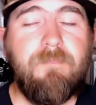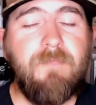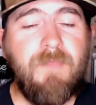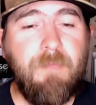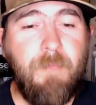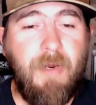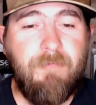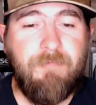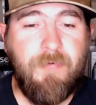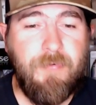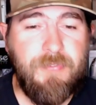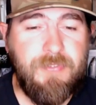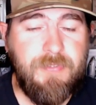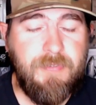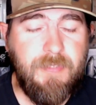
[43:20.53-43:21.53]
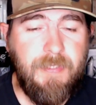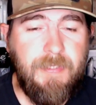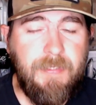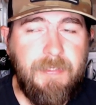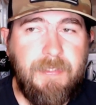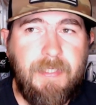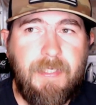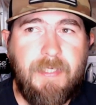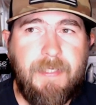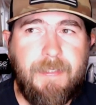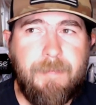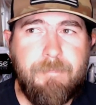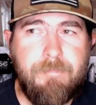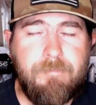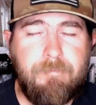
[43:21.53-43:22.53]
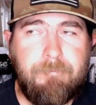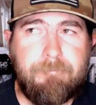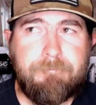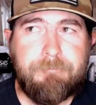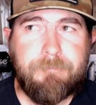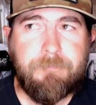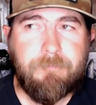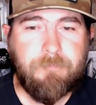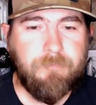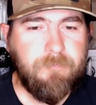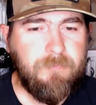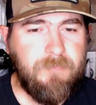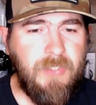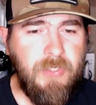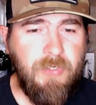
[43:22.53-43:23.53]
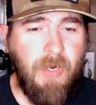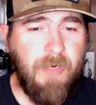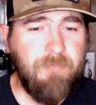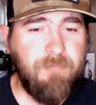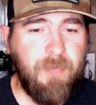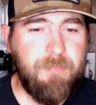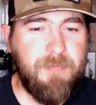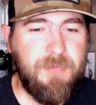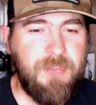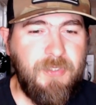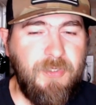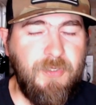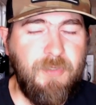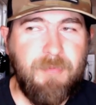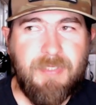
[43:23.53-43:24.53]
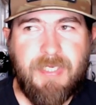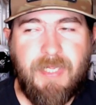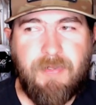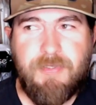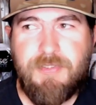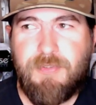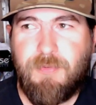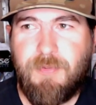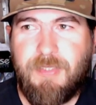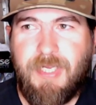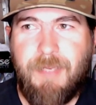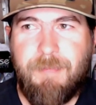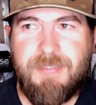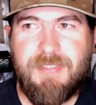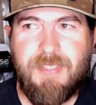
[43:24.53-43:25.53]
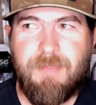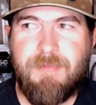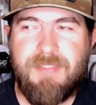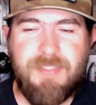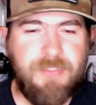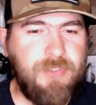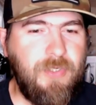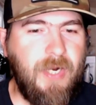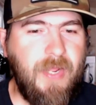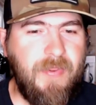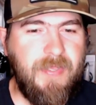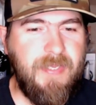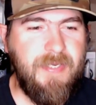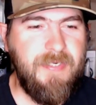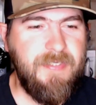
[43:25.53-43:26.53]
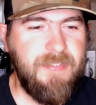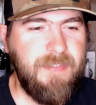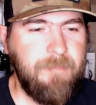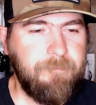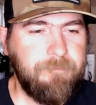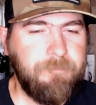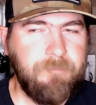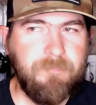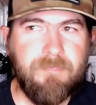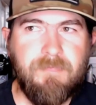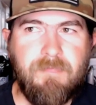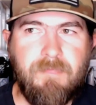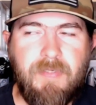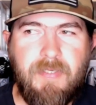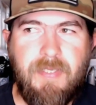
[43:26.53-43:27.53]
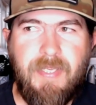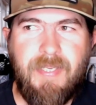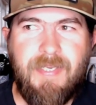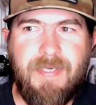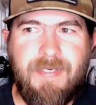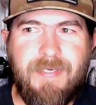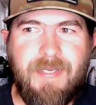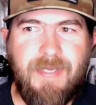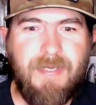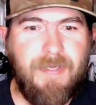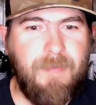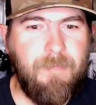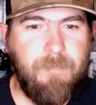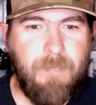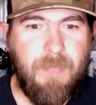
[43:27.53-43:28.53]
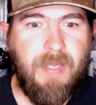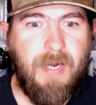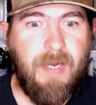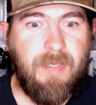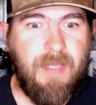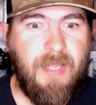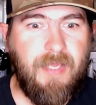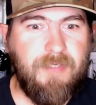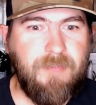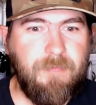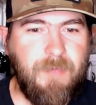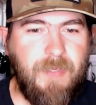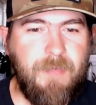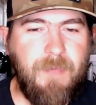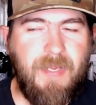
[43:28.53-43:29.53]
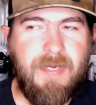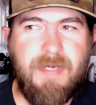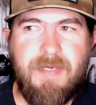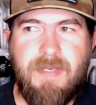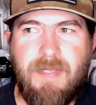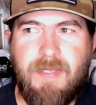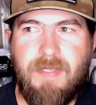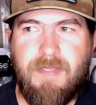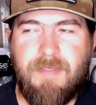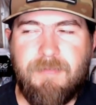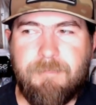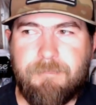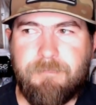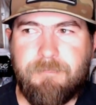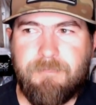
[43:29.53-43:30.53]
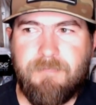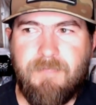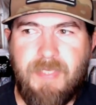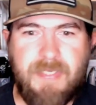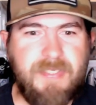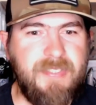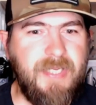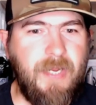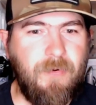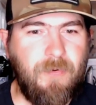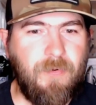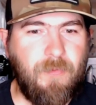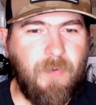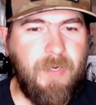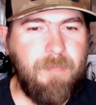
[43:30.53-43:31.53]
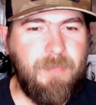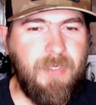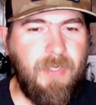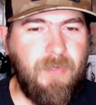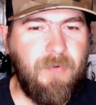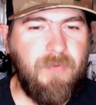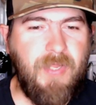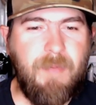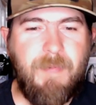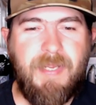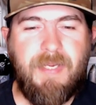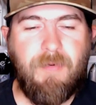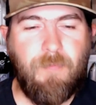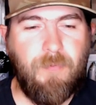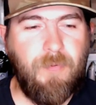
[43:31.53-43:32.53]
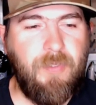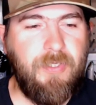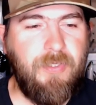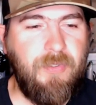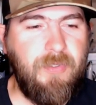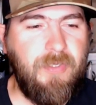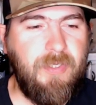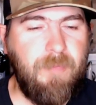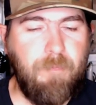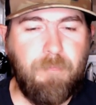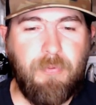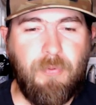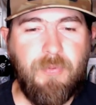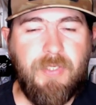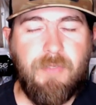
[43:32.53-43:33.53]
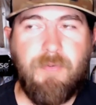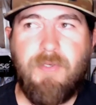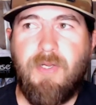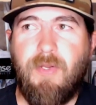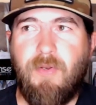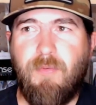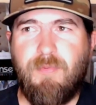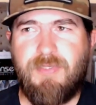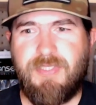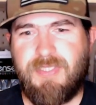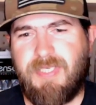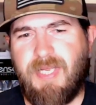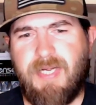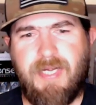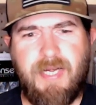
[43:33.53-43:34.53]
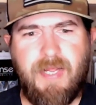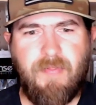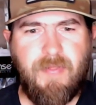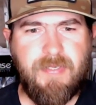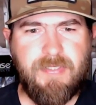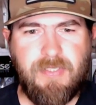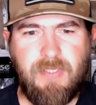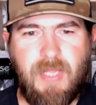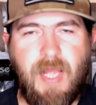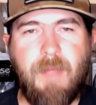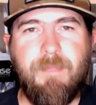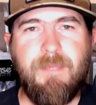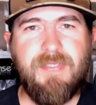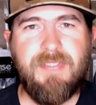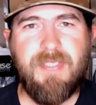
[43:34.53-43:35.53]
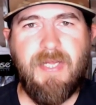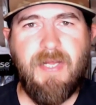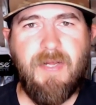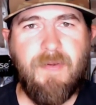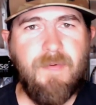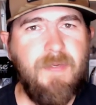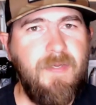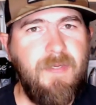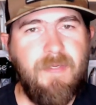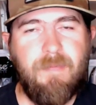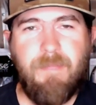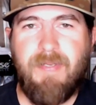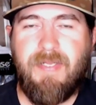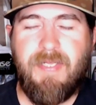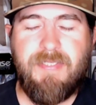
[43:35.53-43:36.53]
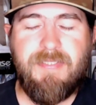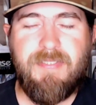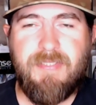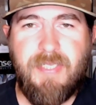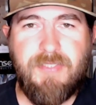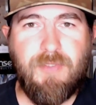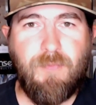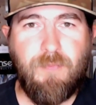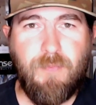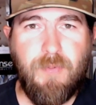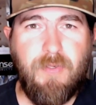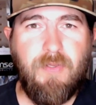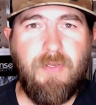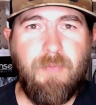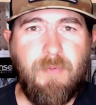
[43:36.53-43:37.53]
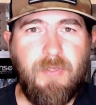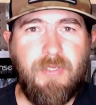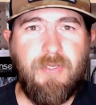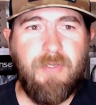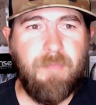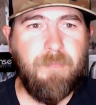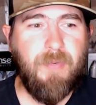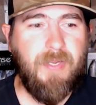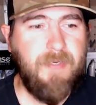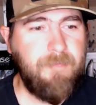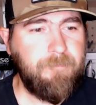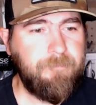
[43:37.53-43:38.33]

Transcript: my first, um, I'd flipped a tube, and Kelly Jordan gave me some and said, try these. And, uh, man, I liked them. They made uh, that sour grape color, and they make a really good bluegill color, which is kind of now that tilapia style. Man, that's, that's a really, really good bait.